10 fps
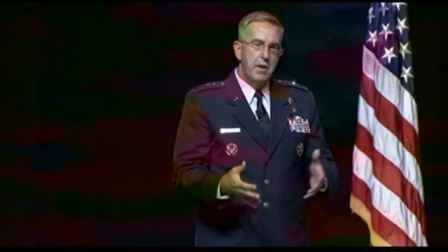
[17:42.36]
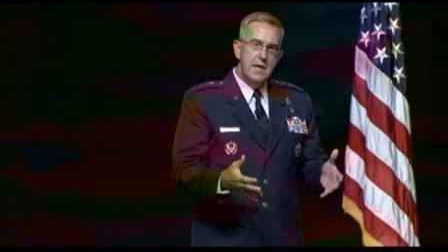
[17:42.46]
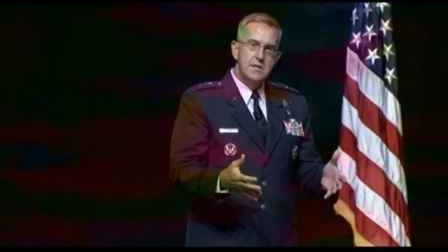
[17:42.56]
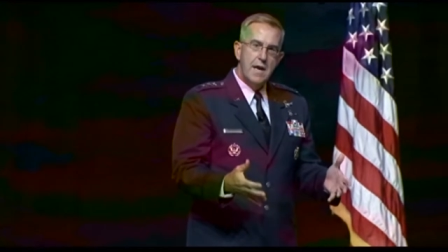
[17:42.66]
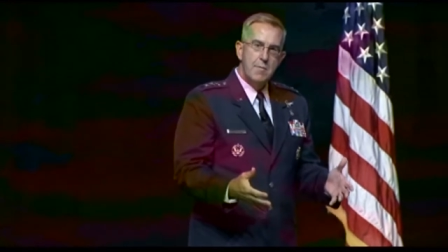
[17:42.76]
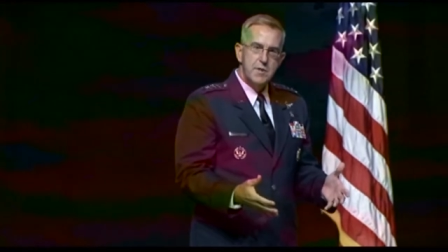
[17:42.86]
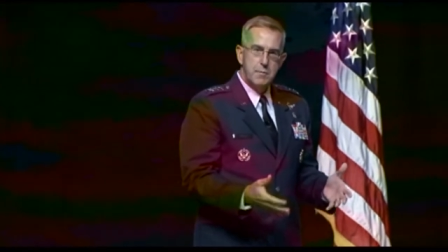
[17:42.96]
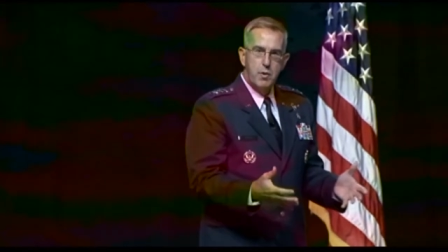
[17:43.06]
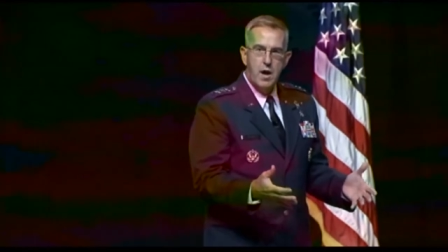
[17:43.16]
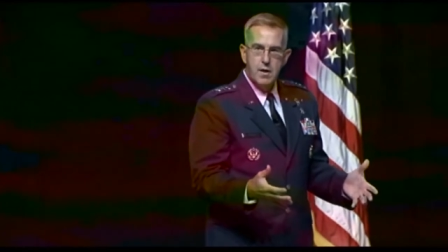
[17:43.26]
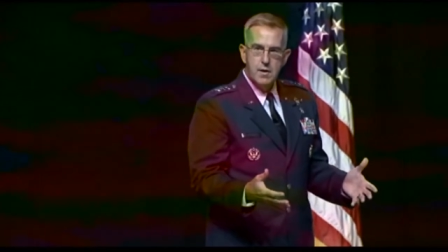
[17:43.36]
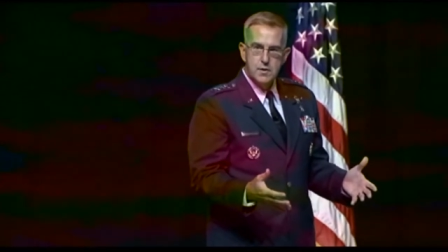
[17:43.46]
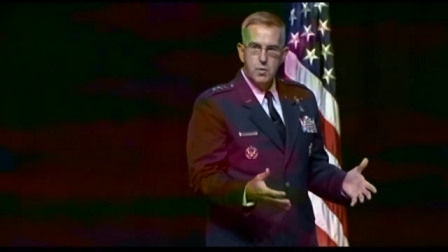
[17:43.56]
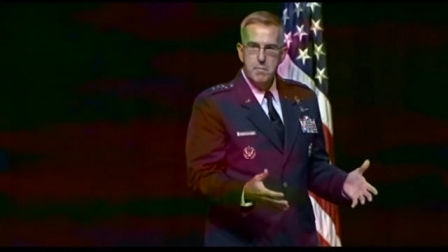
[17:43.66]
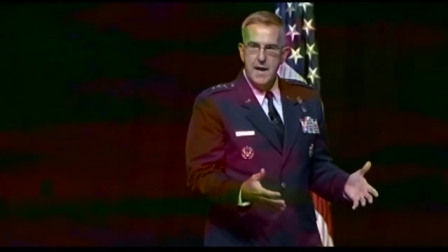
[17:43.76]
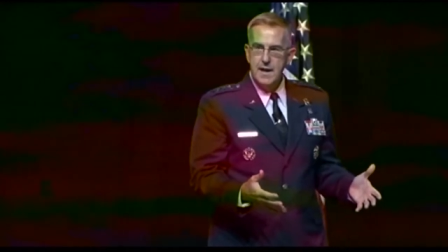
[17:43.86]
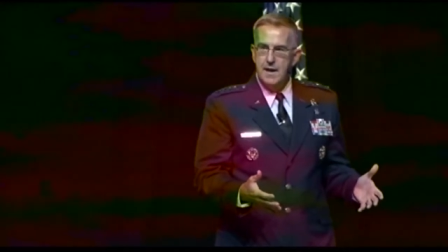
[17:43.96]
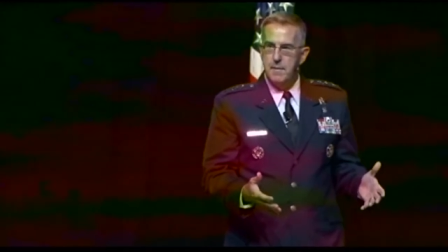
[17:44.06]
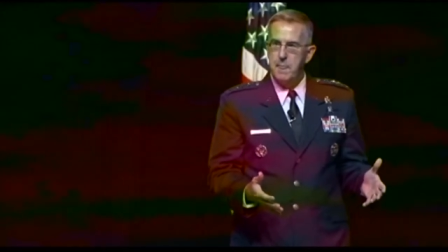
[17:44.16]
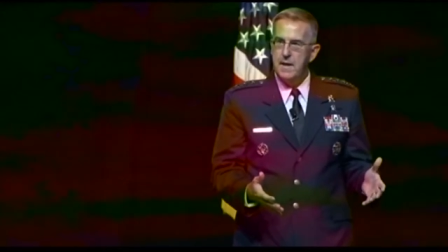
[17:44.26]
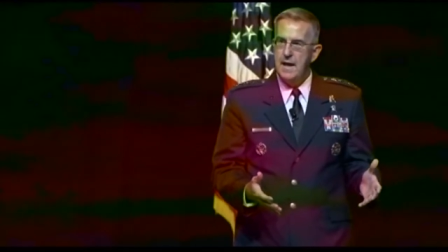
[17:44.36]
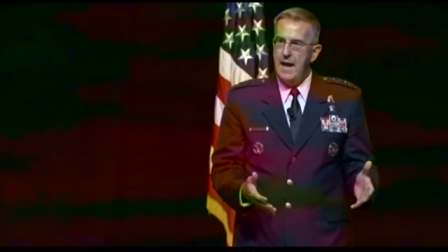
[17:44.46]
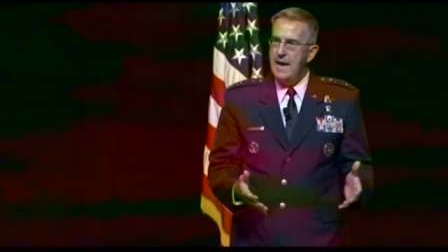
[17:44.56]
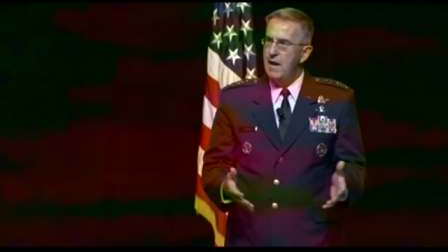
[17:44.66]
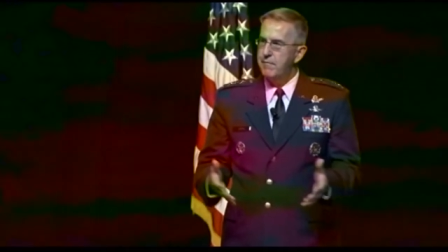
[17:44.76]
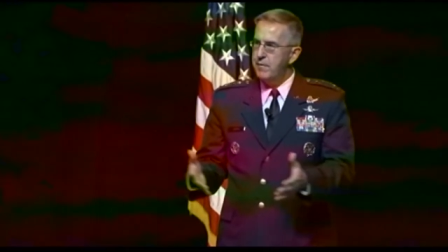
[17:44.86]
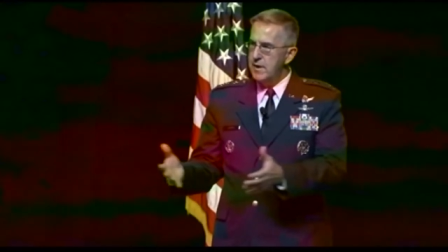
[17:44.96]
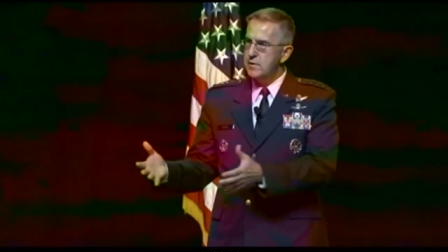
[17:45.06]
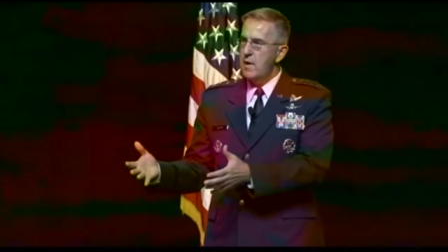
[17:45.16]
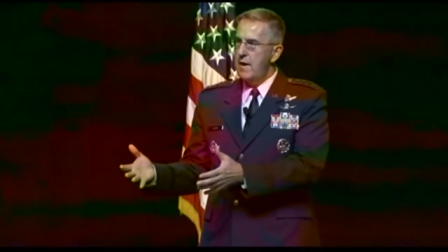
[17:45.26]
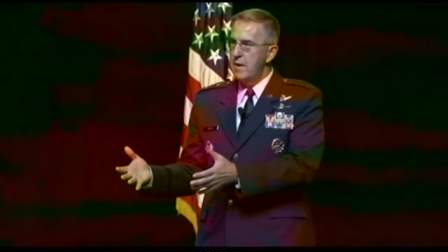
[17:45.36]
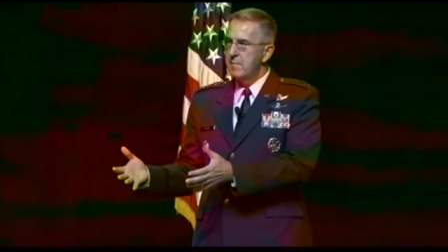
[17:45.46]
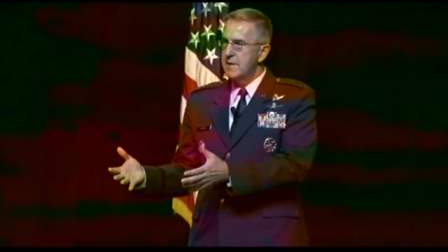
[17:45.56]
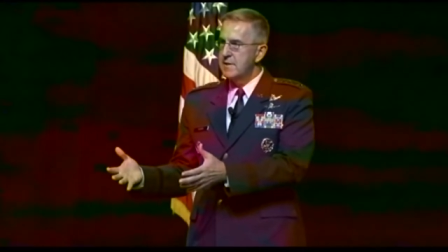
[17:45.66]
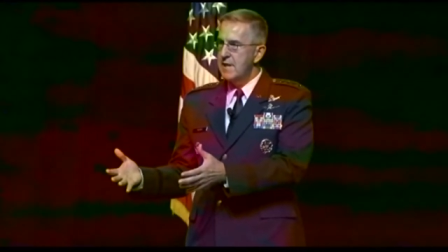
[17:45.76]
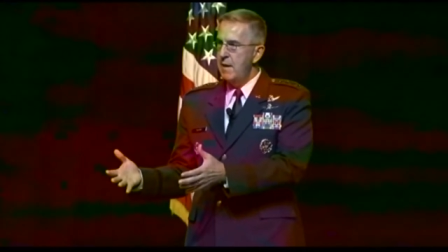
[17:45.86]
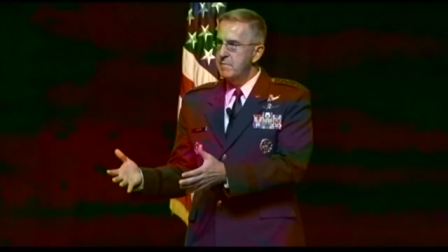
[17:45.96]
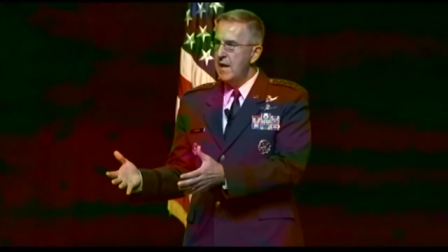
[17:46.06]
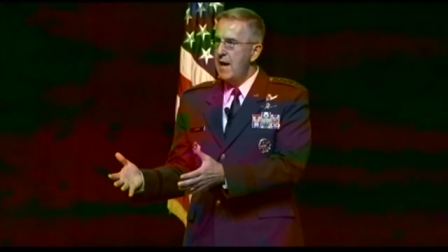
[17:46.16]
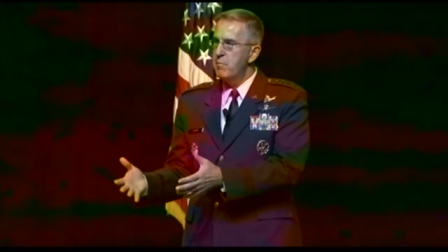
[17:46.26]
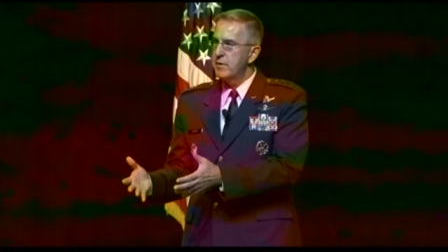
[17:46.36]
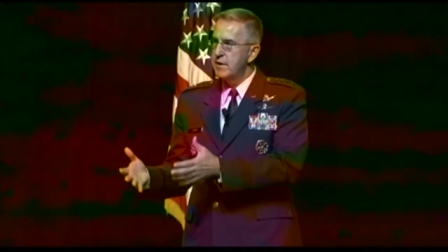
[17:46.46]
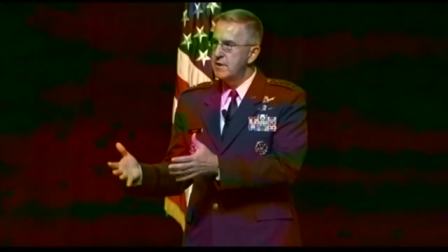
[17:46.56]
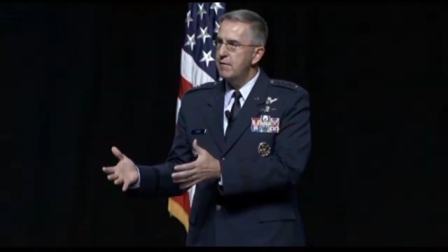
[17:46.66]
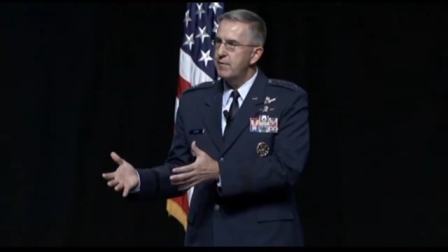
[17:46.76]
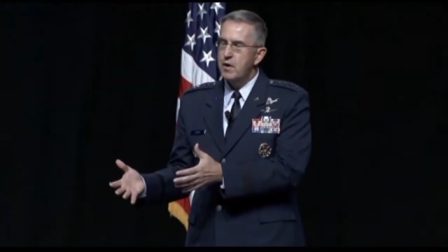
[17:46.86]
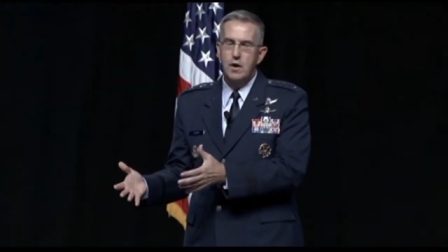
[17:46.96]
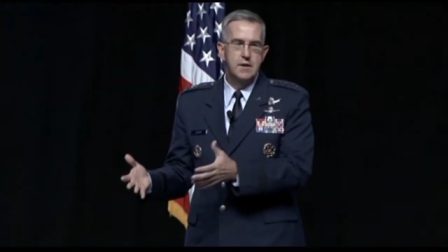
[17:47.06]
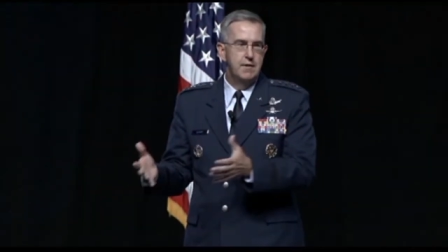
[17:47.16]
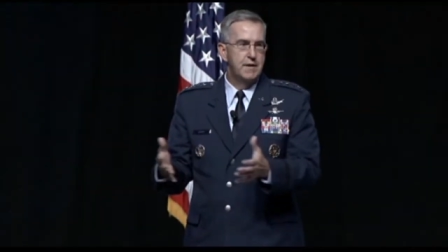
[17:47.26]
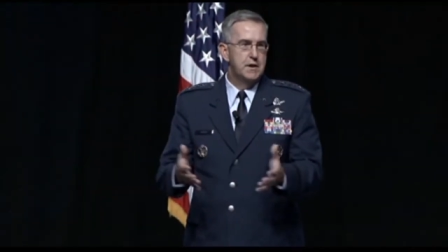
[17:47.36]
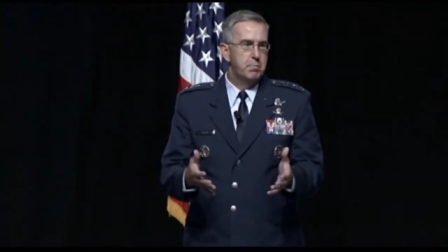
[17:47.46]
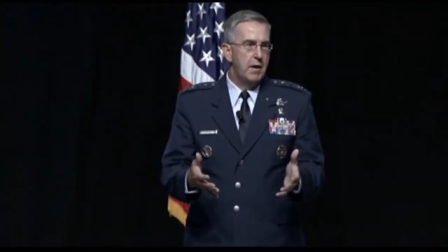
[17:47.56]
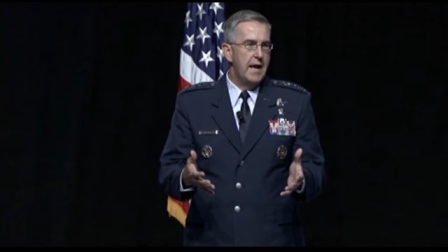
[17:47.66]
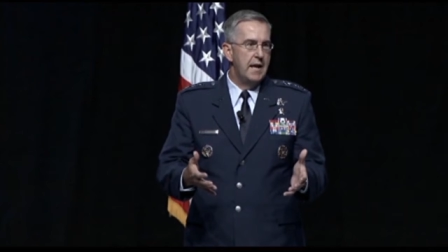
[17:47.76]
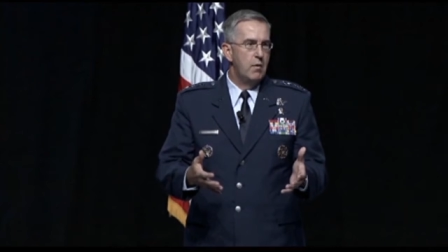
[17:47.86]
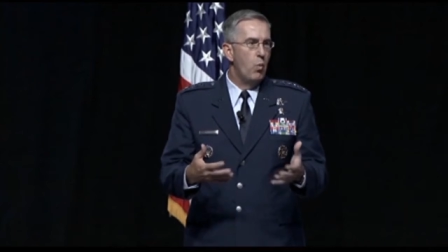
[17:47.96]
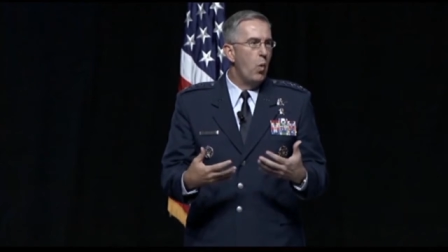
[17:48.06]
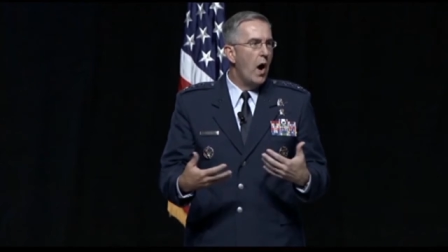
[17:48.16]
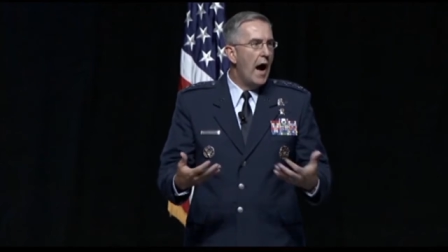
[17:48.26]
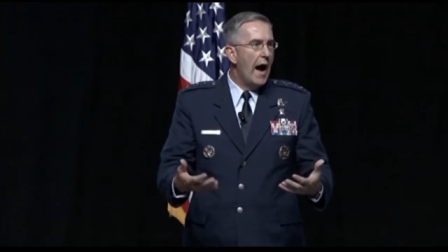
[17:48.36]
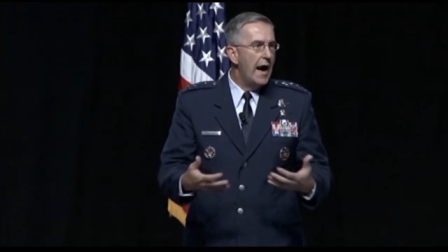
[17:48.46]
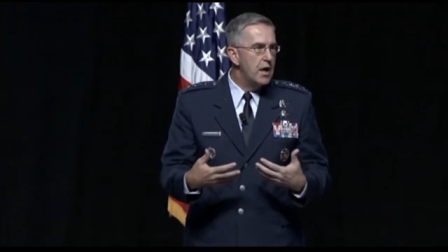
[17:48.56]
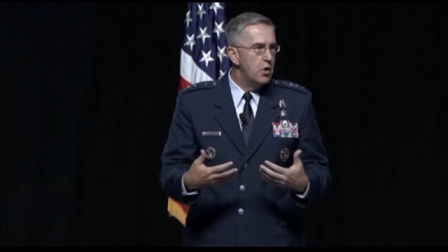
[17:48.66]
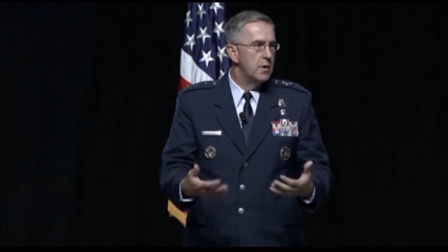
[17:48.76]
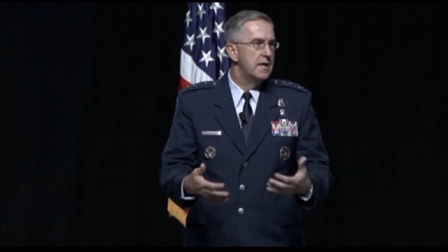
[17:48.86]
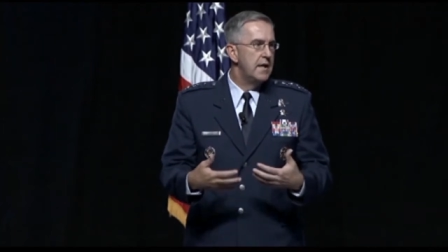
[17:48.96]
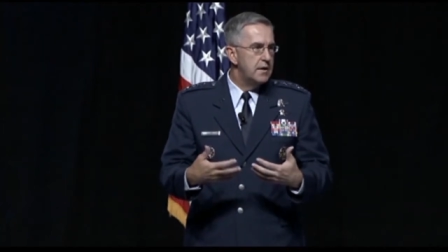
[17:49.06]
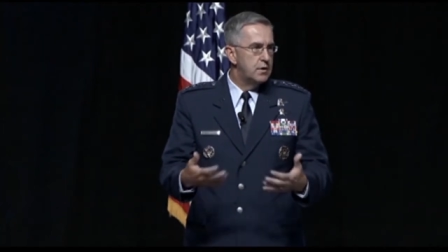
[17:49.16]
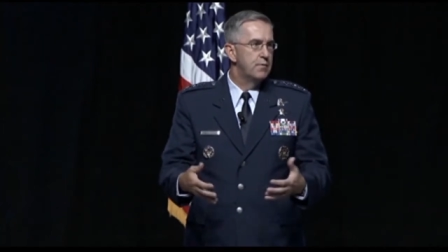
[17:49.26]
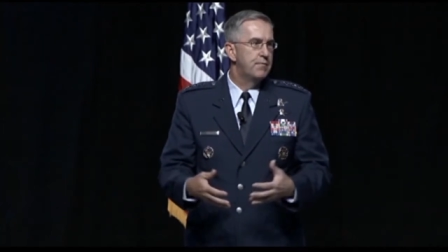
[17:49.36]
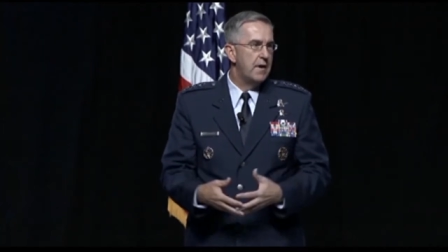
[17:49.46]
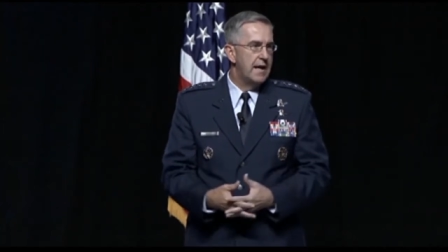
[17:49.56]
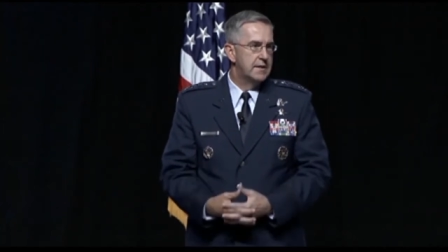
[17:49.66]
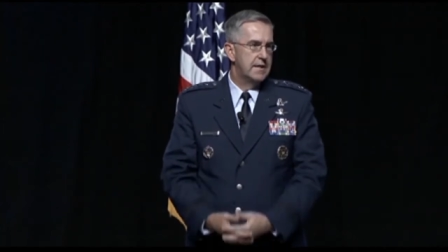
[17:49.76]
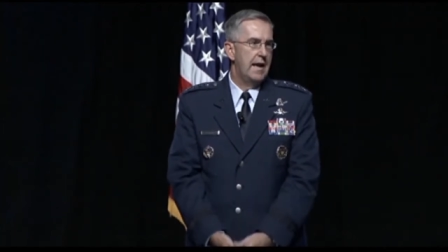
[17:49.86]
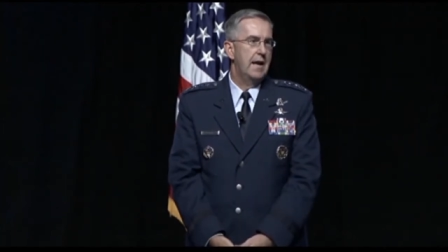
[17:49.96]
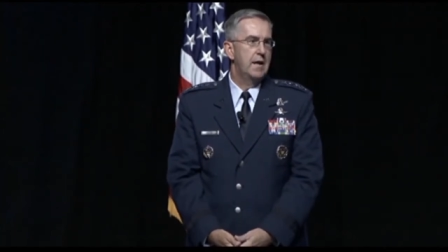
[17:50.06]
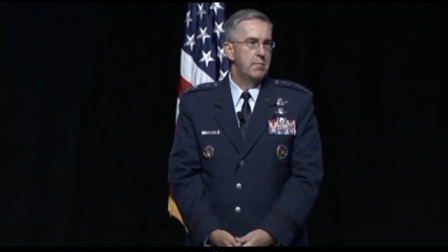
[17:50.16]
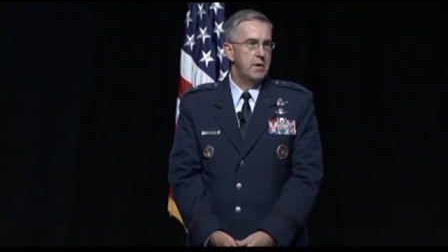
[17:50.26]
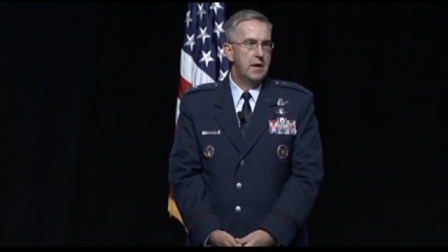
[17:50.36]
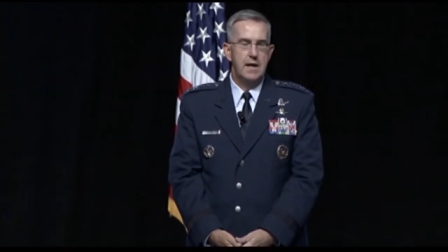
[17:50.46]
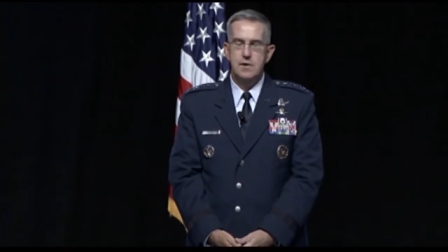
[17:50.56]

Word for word: how pleased I am with the progress we're making and how frustrated I am at the same time with the difficulty of explaining why you would need to fight satellite